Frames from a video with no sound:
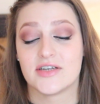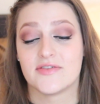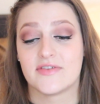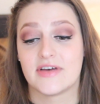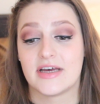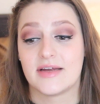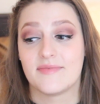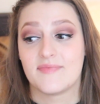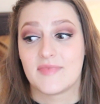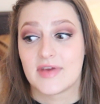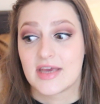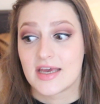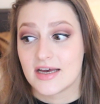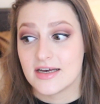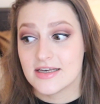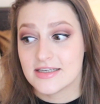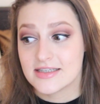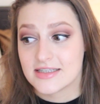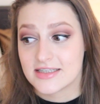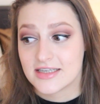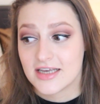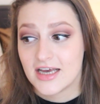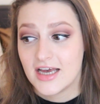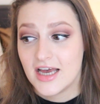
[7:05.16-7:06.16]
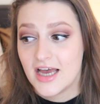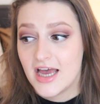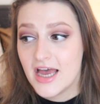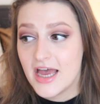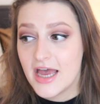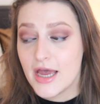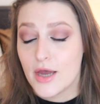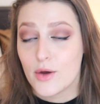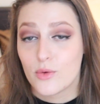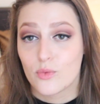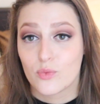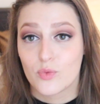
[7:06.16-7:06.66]
of it, because
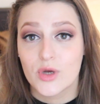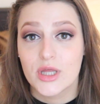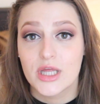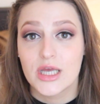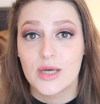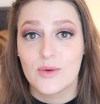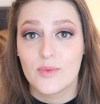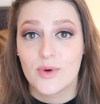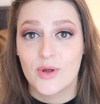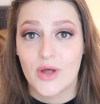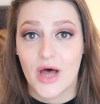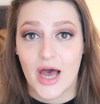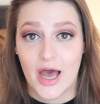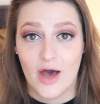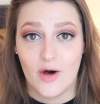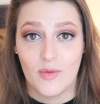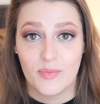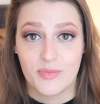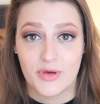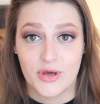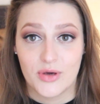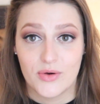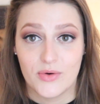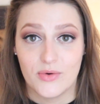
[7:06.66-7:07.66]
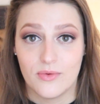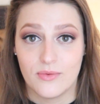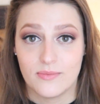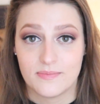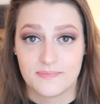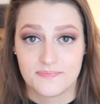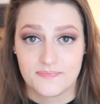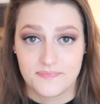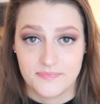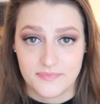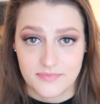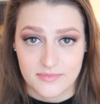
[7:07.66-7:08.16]
it really will help
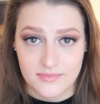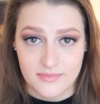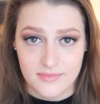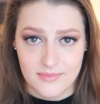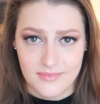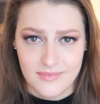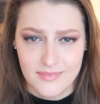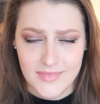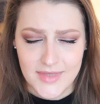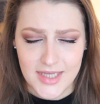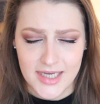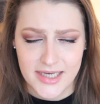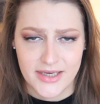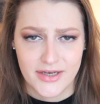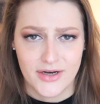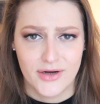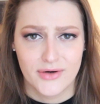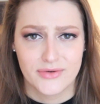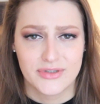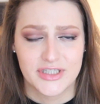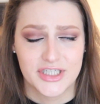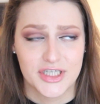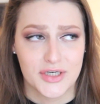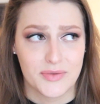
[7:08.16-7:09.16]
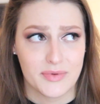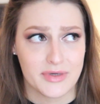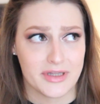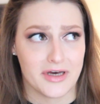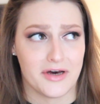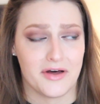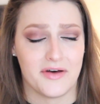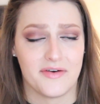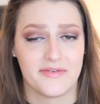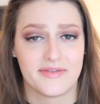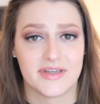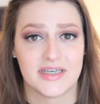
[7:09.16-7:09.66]
you, you know, deal with
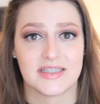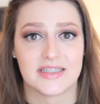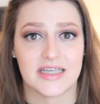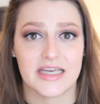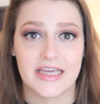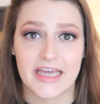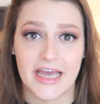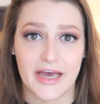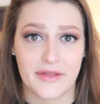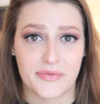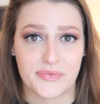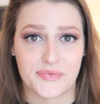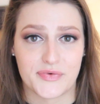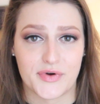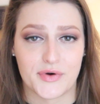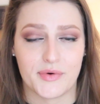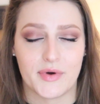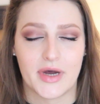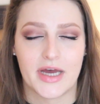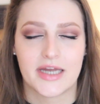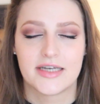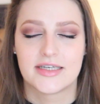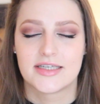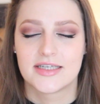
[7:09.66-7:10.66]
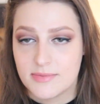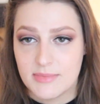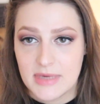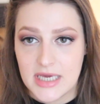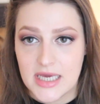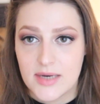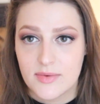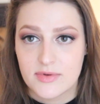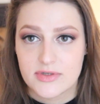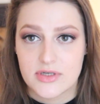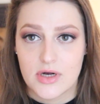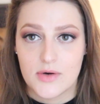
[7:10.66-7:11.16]
all of this and get through it. To
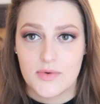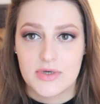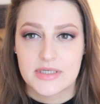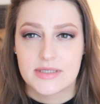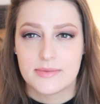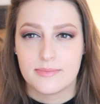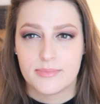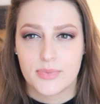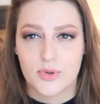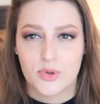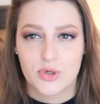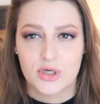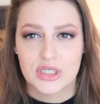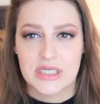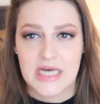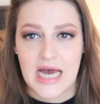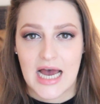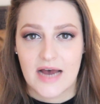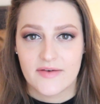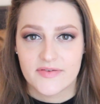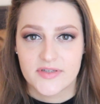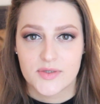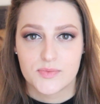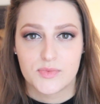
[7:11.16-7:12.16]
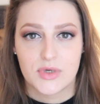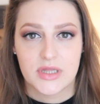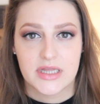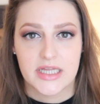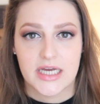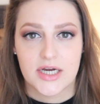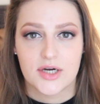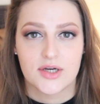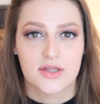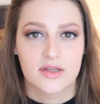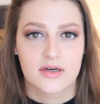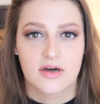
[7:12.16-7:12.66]
me, it was always important to have someone
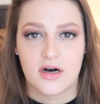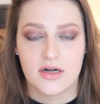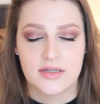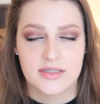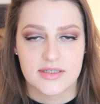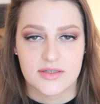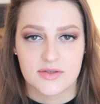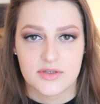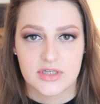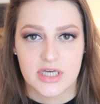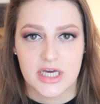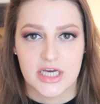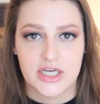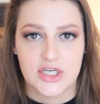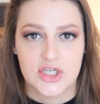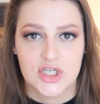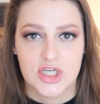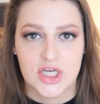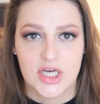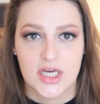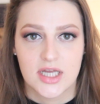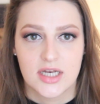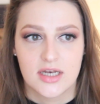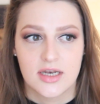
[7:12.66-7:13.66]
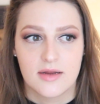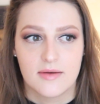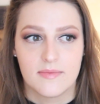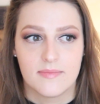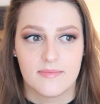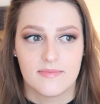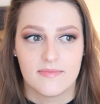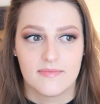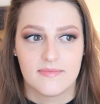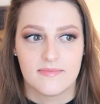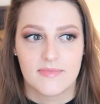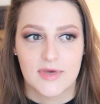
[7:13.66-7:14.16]
there in the consultation
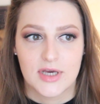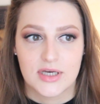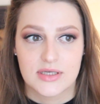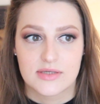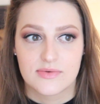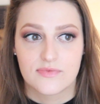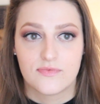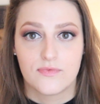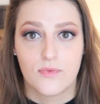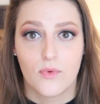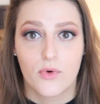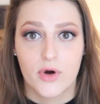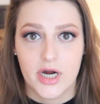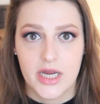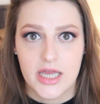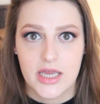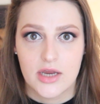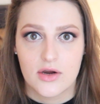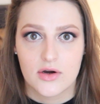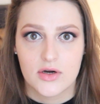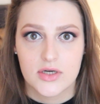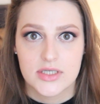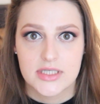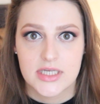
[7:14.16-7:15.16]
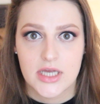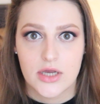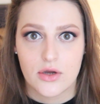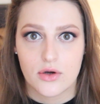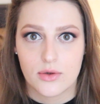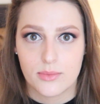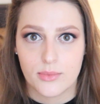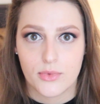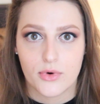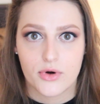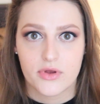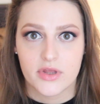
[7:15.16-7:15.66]
because 4 ears
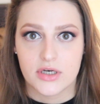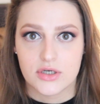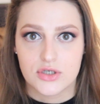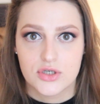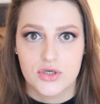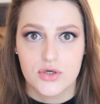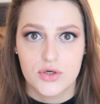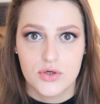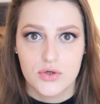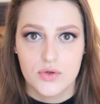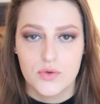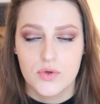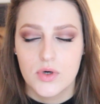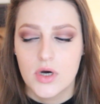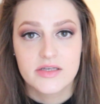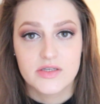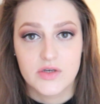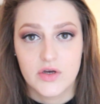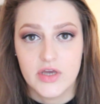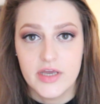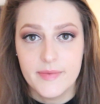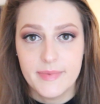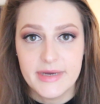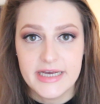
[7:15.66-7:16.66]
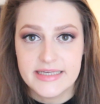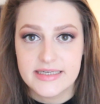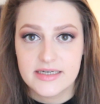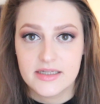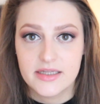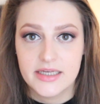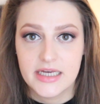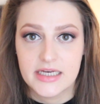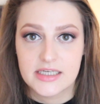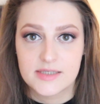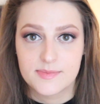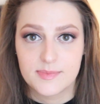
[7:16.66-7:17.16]
hear more than 2. So he
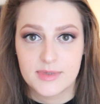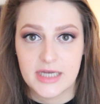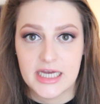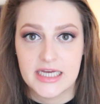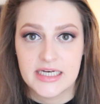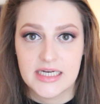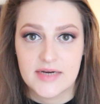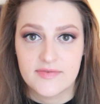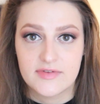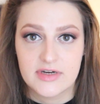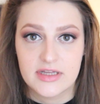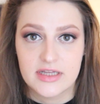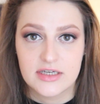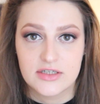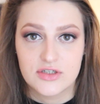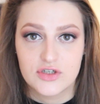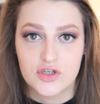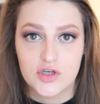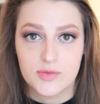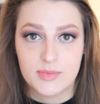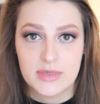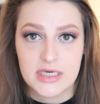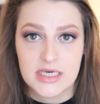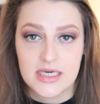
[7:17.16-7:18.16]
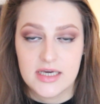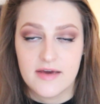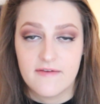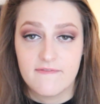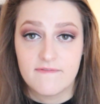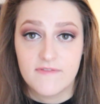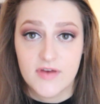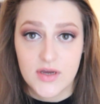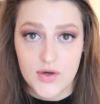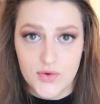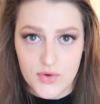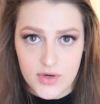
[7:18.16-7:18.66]
basically explained everything to me
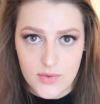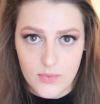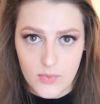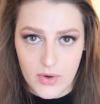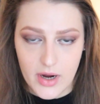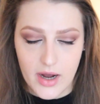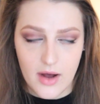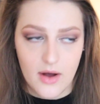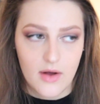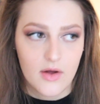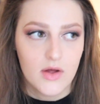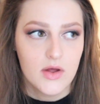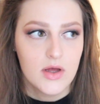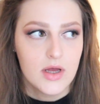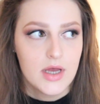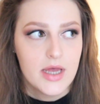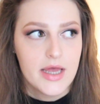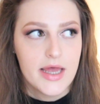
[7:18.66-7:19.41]
very well.